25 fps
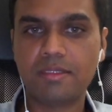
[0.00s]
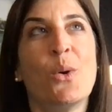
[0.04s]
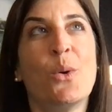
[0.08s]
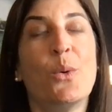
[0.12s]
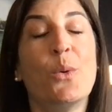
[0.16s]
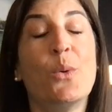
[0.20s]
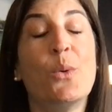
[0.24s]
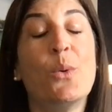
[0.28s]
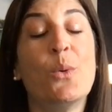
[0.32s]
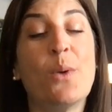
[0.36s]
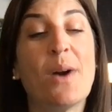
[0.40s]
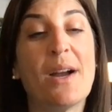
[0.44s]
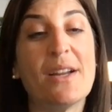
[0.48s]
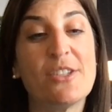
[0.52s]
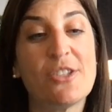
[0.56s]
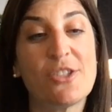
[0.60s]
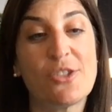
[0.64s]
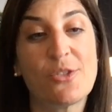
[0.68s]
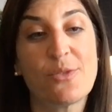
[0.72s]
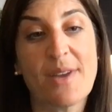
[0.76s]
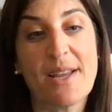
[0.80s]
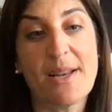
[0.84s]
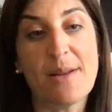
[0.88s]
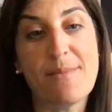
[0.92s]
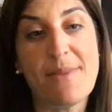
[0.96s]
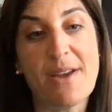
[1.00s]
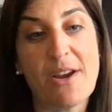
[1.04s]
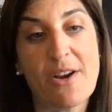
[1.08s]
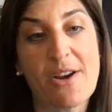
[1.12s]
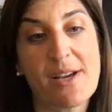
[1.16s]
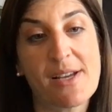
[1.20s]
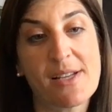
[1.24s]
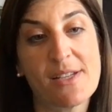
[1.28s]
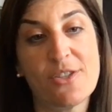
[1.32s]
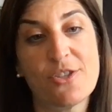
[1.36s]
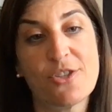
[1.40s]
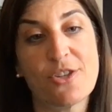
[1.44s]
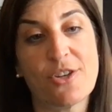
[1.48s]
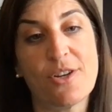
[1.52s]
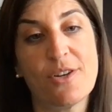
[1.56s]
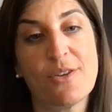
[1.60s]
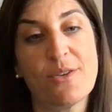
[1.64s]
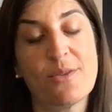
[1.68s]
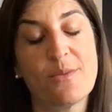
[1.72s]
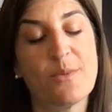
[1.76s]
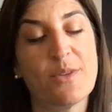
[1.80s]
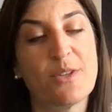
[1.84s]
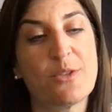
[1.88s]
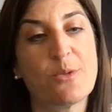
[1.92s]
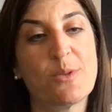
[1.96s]
Ooh, I just read American
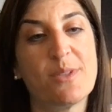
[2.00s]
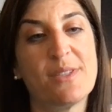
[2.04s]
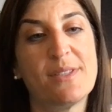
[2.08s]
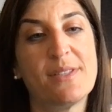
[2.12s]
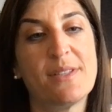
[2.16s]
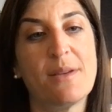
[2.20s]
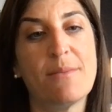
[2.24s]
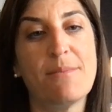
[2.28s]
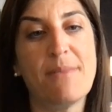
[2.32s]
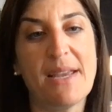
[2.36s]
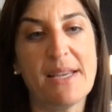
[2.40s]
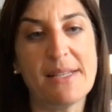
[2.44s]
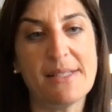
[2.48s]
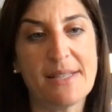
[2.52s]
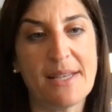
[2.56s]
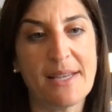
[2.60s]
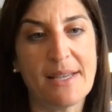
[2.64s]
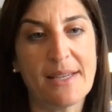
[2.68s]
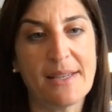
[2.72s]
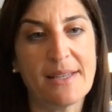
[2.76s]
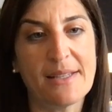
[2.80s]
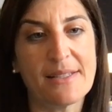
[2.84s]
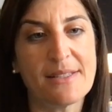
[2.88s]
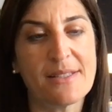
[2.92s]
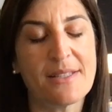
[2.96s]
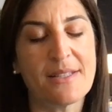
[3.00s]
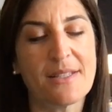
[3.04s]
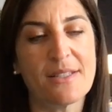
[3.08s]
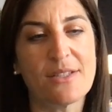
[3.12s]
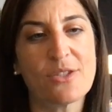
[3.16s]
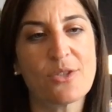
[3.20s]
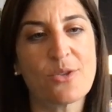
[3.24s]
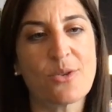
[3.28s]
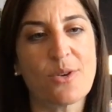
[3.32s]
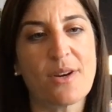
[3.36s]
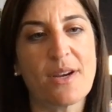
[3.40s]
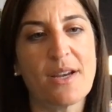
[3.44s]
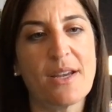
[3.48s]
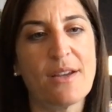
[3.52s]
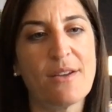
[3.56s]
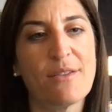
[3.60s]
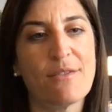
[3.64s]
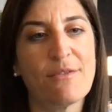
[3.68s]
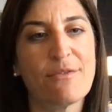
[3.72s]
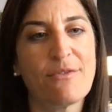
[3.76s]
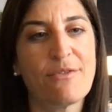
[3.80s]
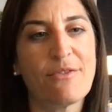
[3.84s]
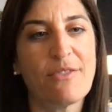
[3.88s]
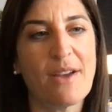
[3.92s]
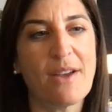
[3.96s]
Dirt, which was amazing. It's the story
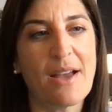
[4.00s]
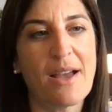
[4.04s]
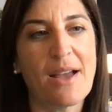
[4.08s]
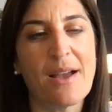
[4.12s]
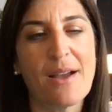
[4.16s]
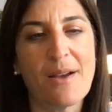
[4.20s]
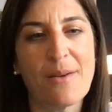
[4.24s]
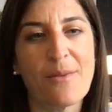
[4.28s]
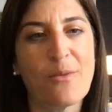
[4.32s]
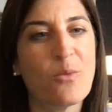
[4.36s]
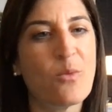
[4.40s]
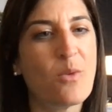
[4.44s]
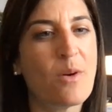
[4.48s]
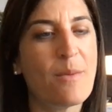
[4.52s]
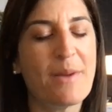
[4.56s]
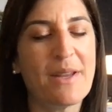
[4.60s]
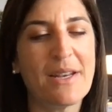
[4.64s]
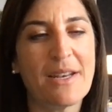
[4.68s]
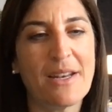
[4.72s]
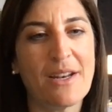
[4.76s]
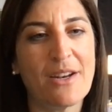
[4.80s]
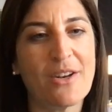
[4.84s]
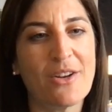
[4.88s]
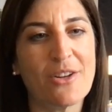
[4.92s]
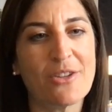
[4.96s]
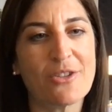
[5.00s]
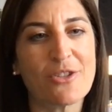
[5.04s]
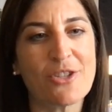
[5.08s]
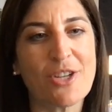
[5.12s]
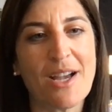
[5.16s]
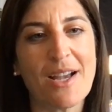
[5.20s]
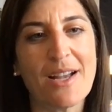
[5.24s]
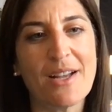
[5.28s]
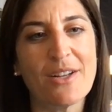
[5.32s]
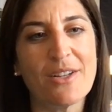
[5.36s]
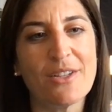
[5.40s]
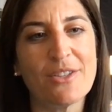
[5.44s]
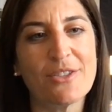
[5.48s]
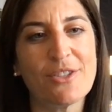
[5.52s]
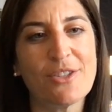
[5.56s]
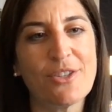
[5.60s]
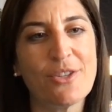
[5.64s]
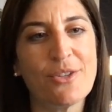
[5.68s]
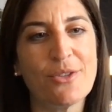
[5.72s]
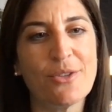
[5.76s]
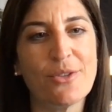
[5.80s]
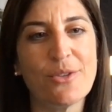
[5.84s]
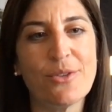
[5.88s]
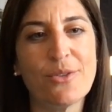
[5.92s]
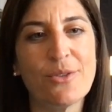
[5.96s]
of a woman and her child
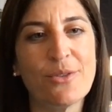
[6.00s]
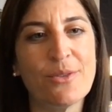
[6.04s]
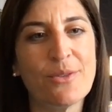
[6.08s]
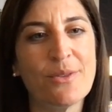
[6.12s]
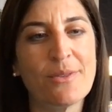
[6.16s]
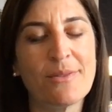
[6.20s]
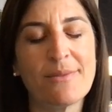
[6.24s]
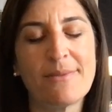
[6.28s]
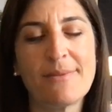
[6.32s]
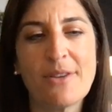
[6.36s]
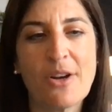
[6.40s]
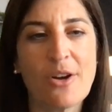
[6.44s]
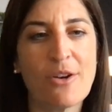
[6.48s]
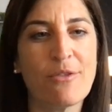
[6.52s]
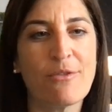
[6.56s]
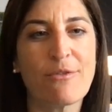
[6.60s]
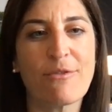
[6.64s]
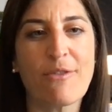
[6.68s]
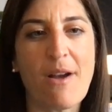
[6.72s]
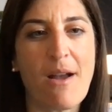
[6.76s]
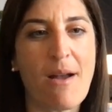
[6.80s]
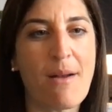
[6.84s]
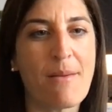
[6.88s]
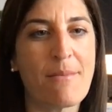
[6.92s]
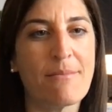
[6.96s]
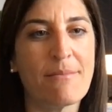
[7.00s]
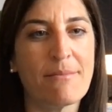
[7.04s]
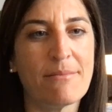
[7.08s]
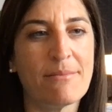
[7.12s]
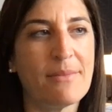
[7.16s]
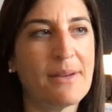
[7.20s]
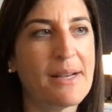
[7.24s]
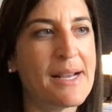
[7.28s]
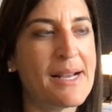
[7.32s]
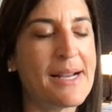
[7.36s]
who go from